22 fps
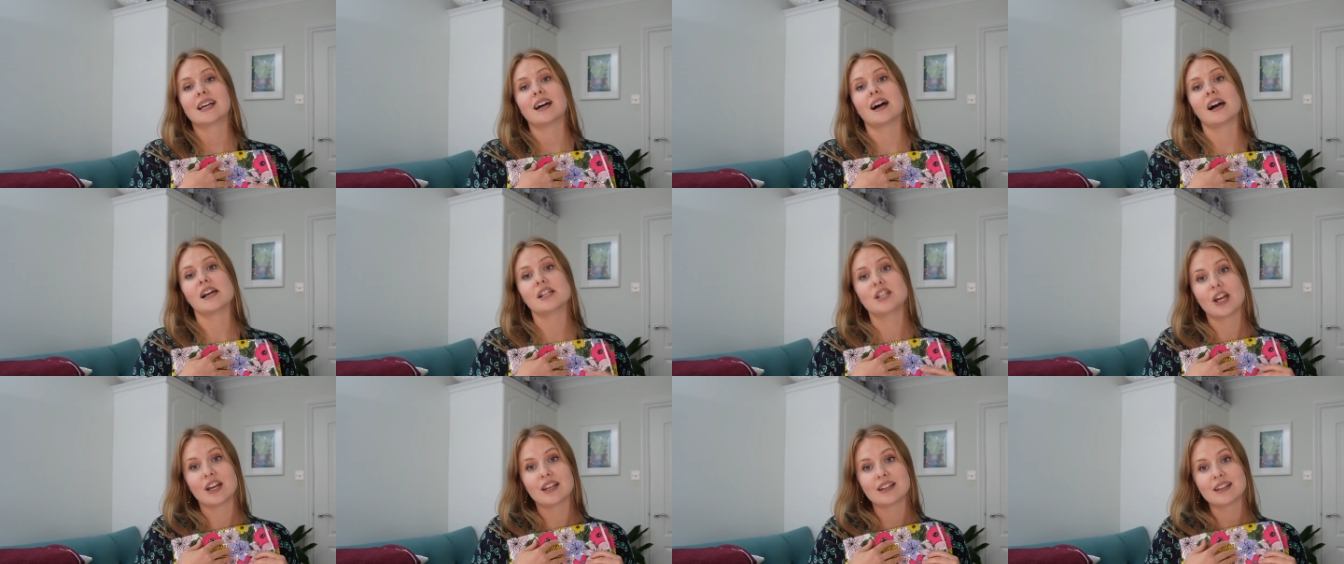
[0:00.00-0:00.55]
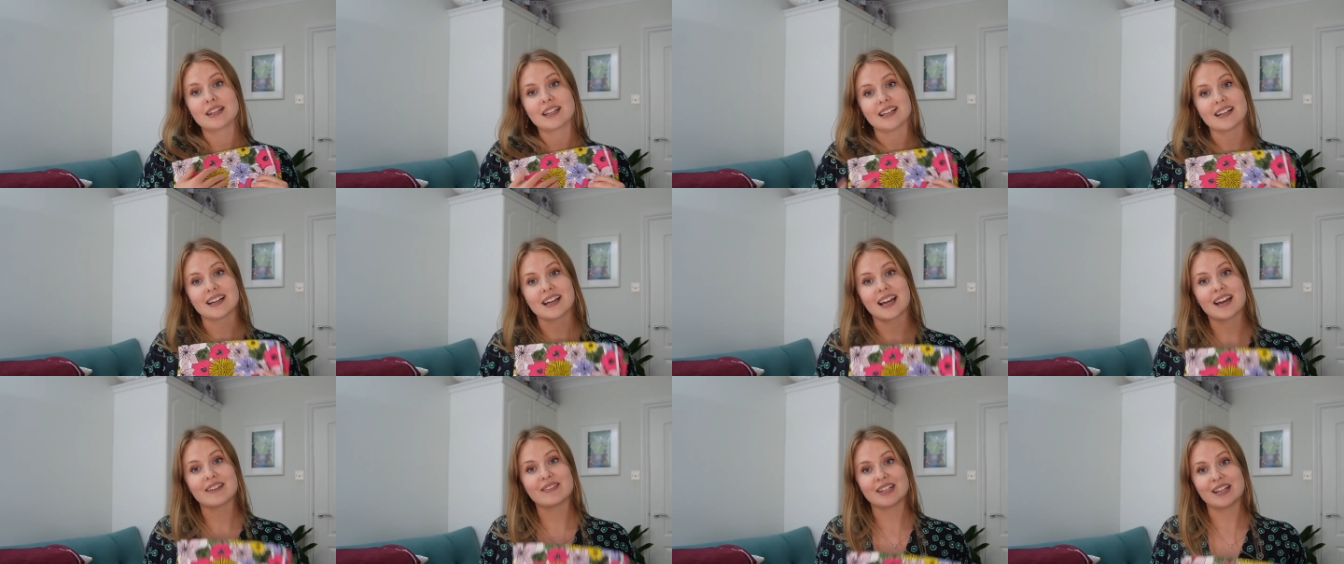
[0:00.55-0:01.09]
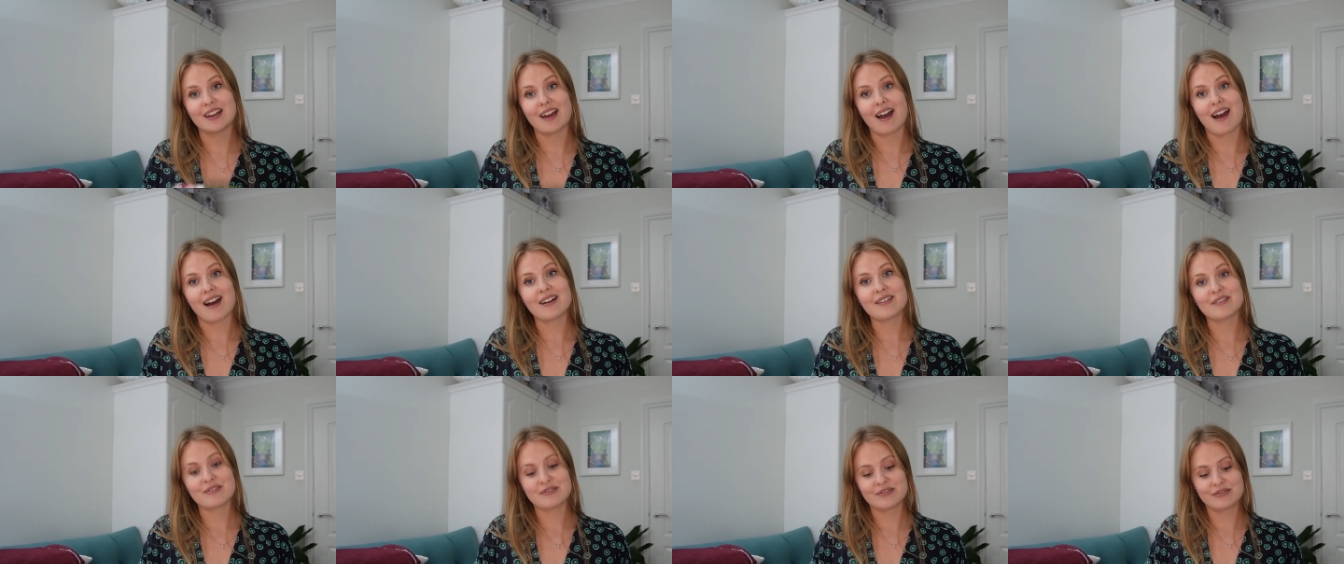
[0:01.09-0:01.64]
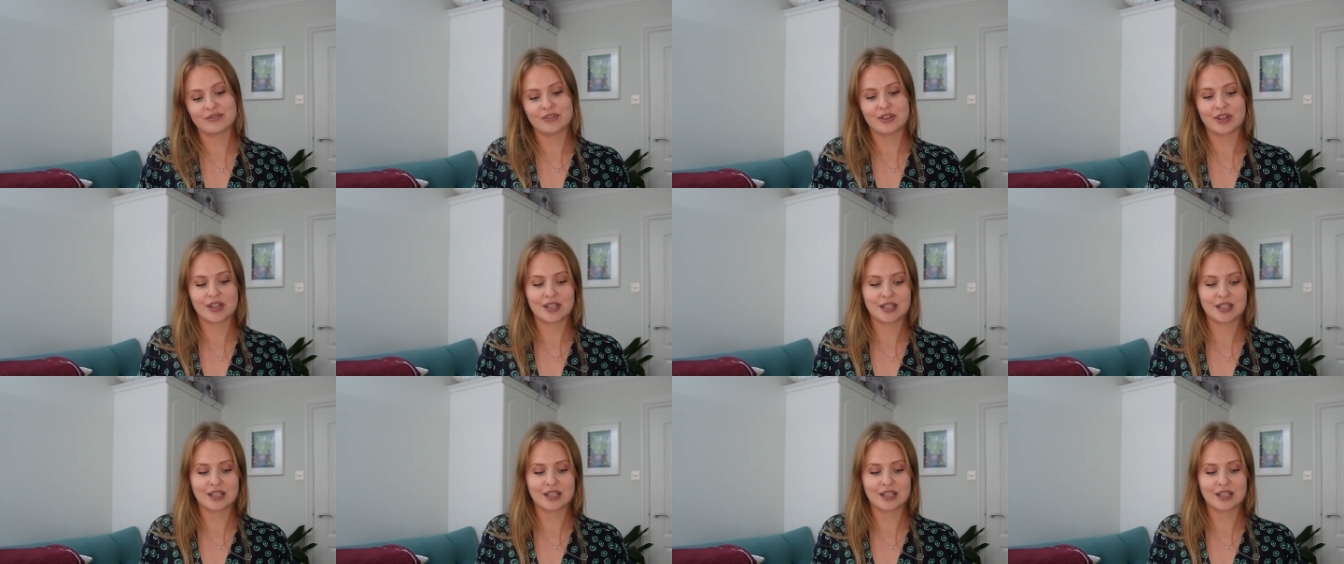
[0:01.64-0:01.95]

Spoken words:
I don't think I have enough.